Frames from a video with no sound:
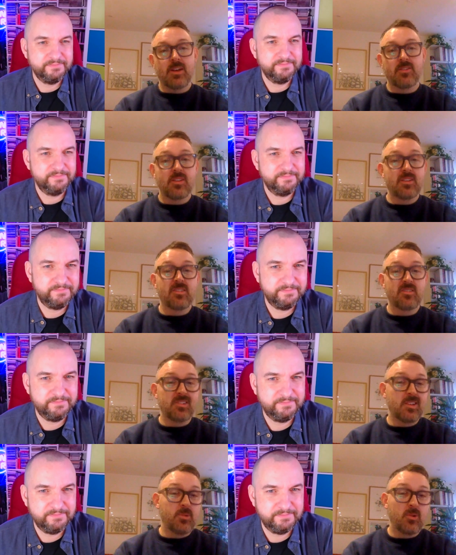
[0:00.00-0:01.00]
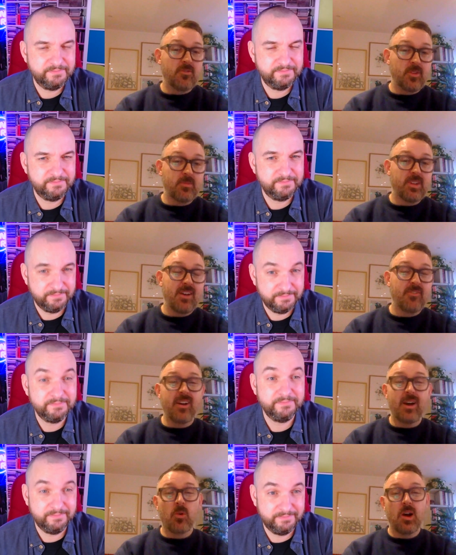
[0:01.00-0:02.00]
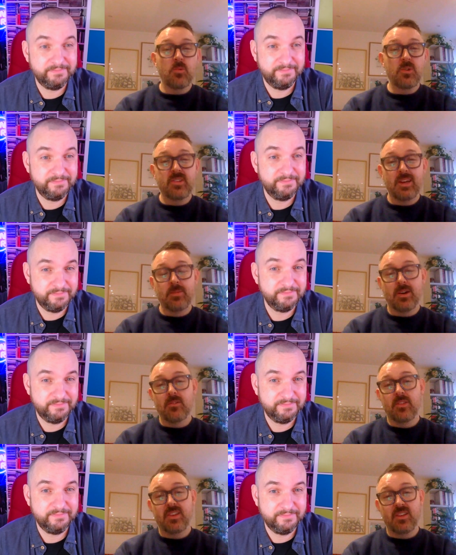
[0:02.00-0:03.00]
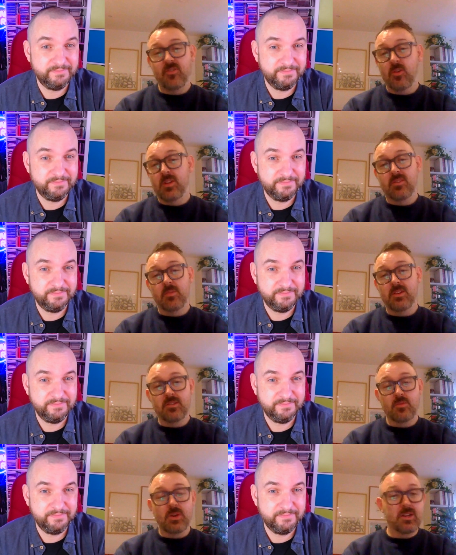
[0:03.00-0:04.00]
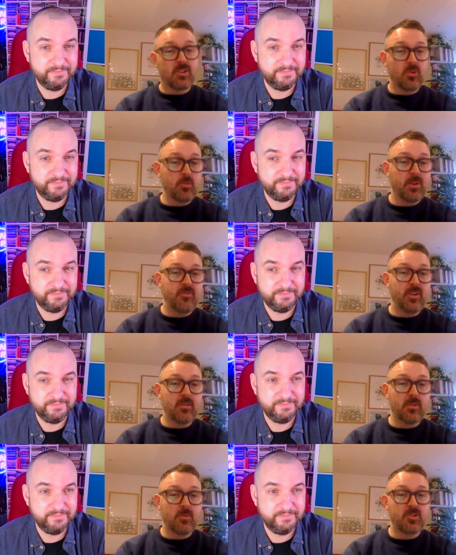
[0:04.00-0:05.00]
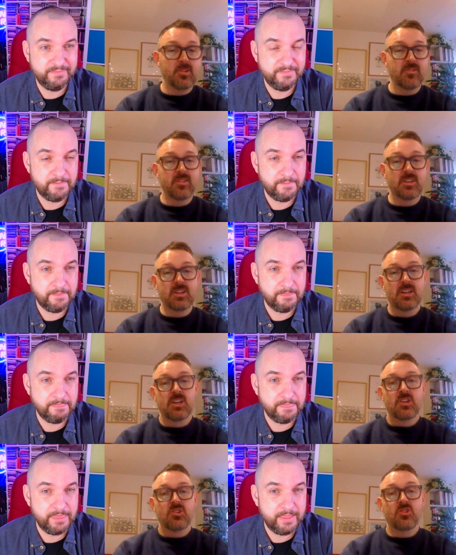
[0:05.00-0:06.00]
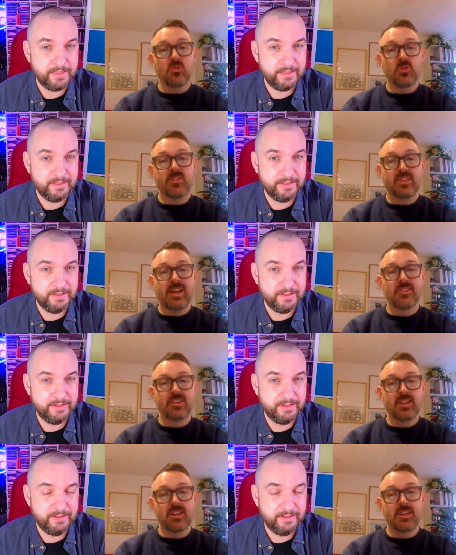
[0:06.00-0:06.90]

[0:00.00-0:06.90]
Speaker 1: And so I think this is a really important film to have here. And what I would say about this film and some of the others we're going to talk about film, which are in the short section,